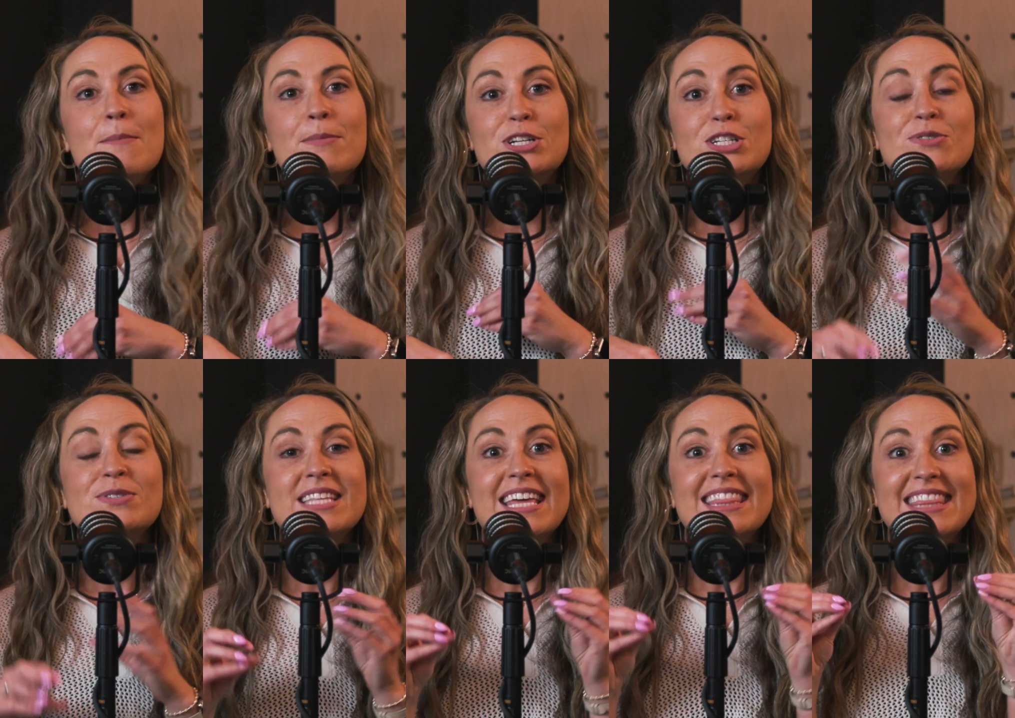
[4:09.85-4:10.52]
But she
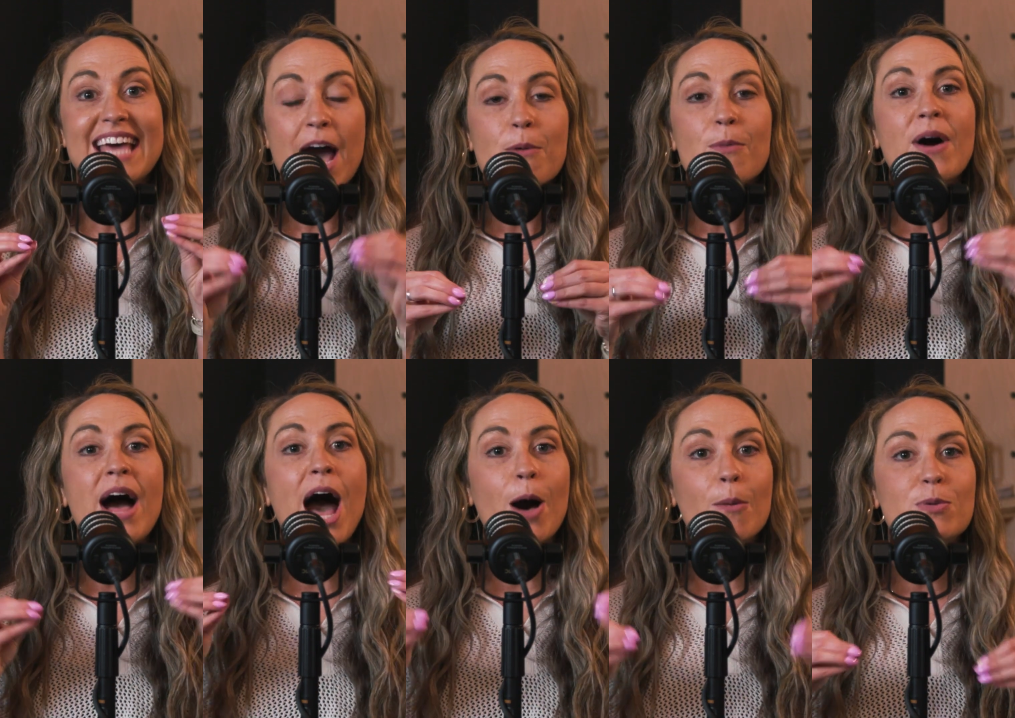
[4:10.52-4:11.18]
was like, that will
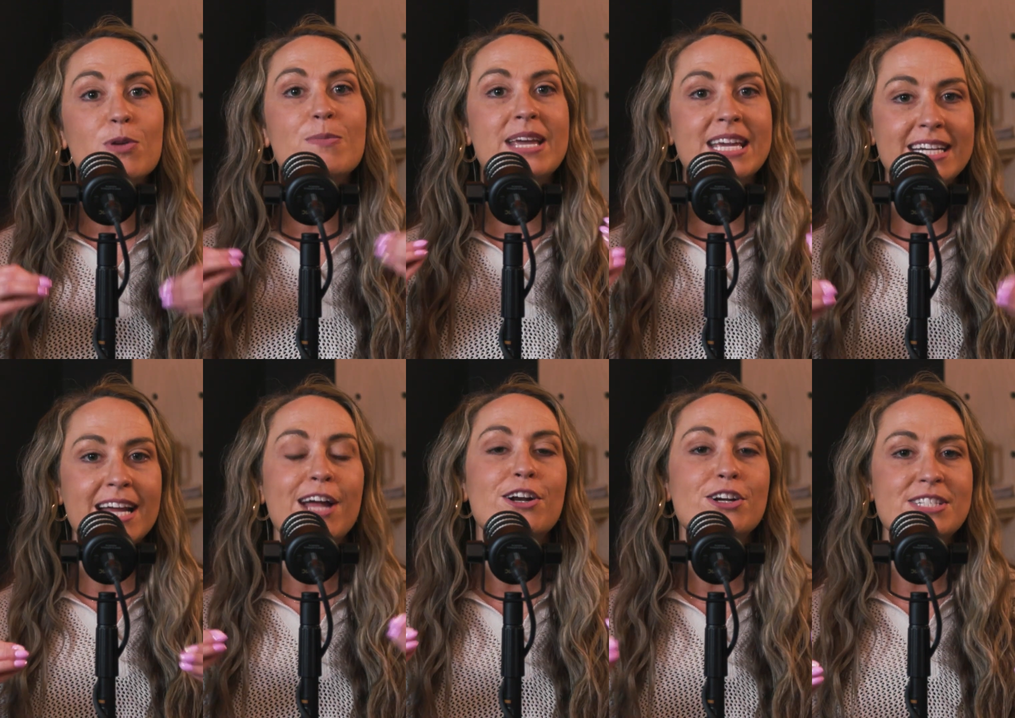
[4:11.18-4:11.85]
help you
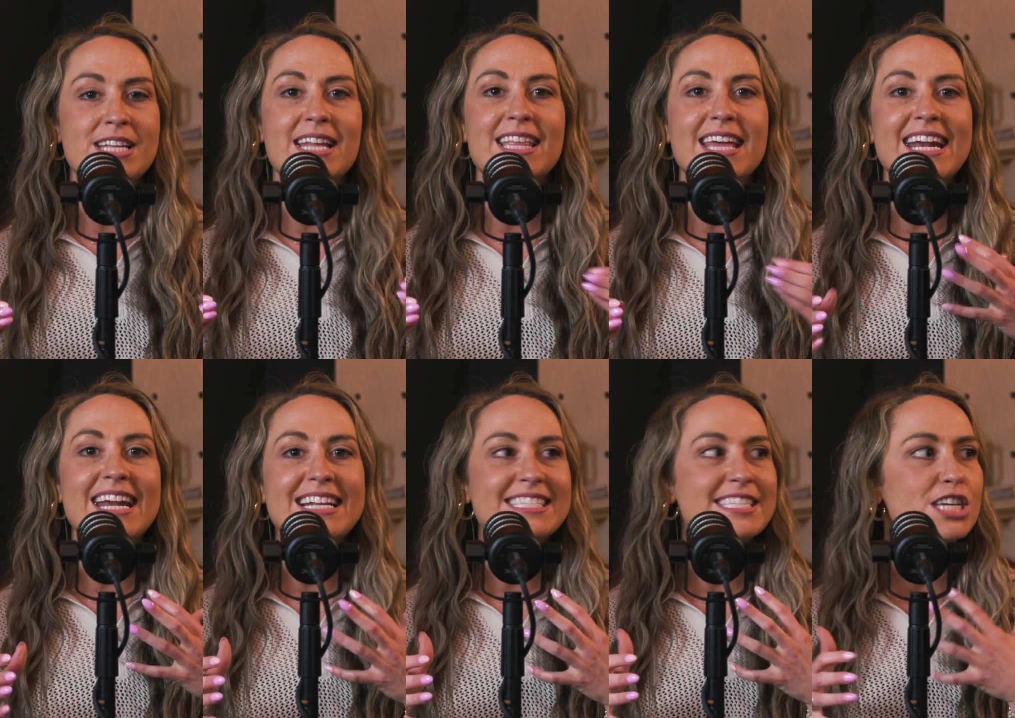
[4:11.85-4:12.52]
begin to understand that
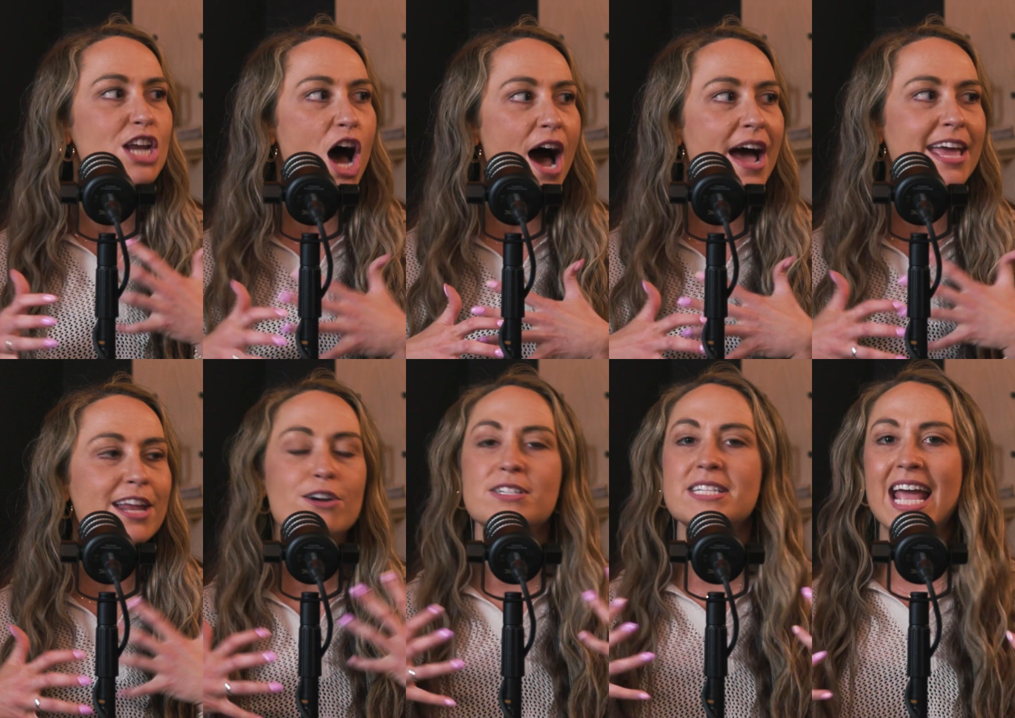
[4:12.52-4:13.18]
it is not
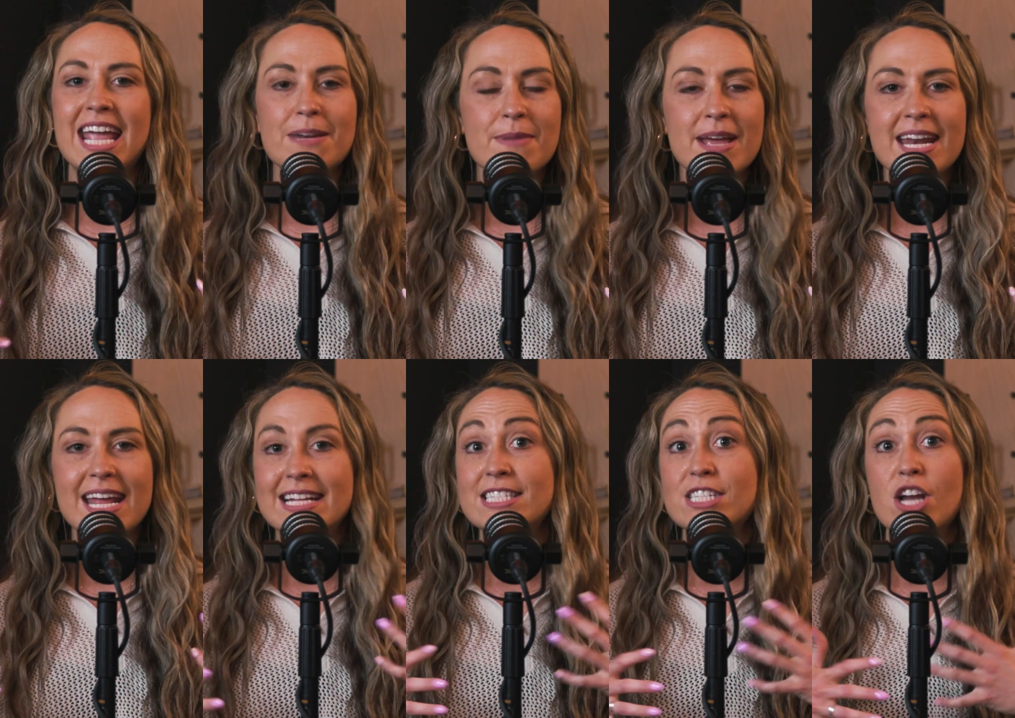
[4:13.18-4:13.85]

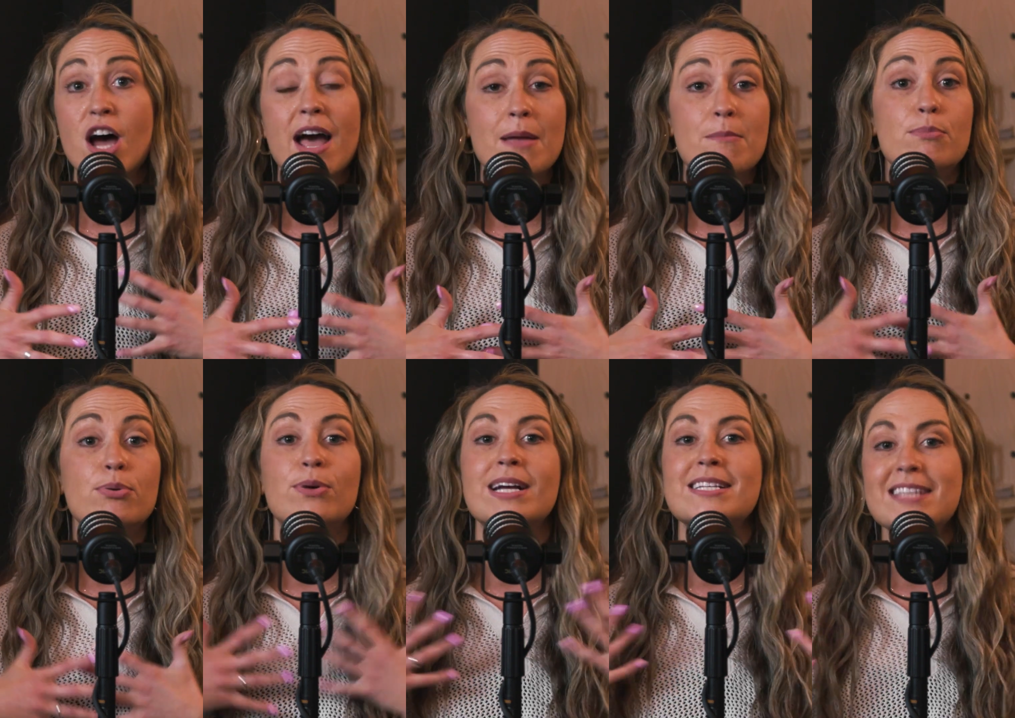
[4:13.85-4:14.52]
entertainment. It's not
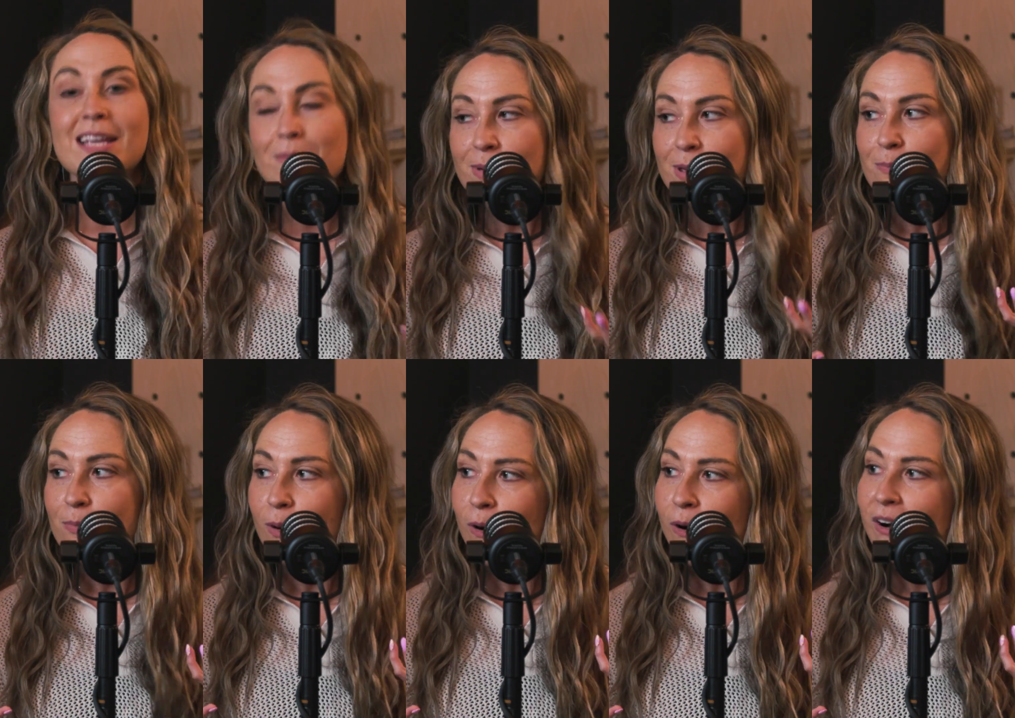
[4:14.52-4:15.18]
impressing
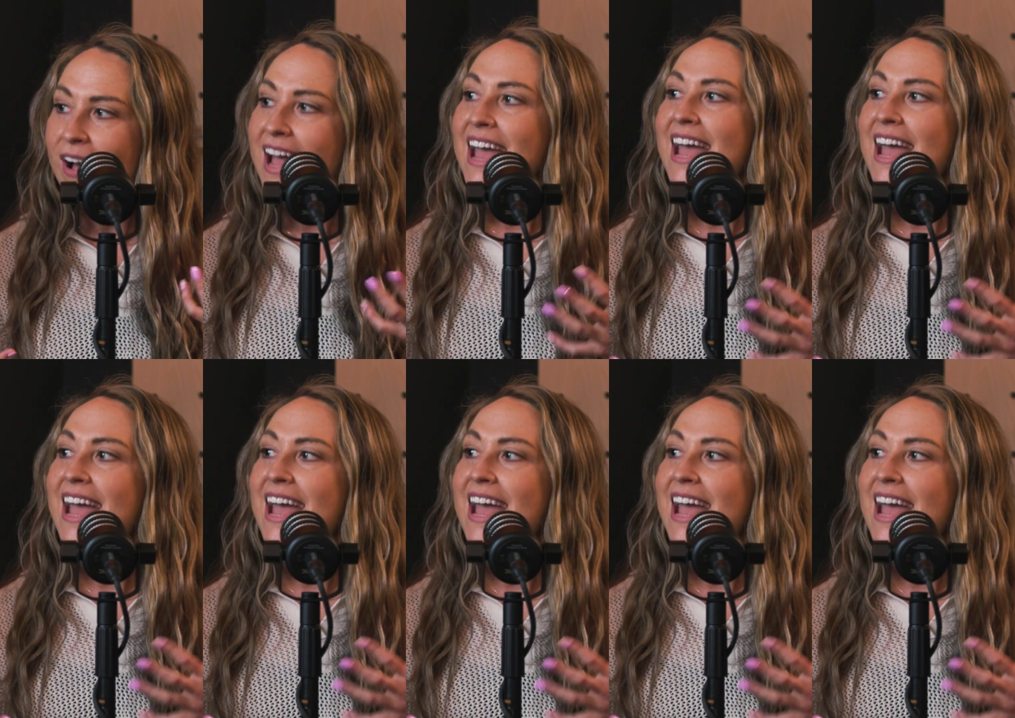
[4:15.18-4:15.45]
people.